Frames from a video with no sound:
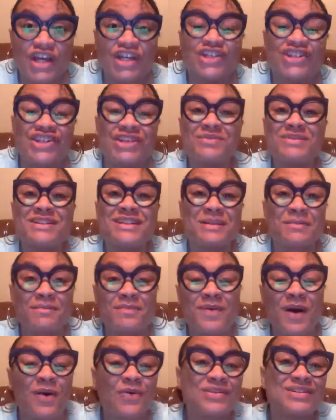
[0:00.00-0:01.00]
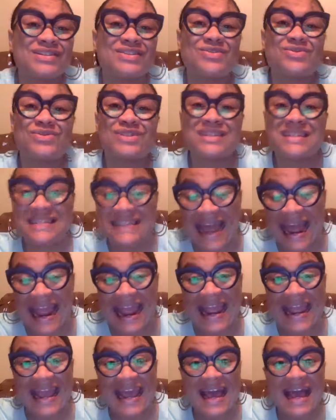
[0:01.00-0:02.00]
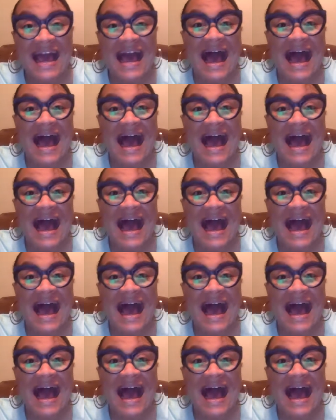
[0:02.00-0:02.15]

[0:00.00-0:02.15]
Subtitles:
she was supposed to stay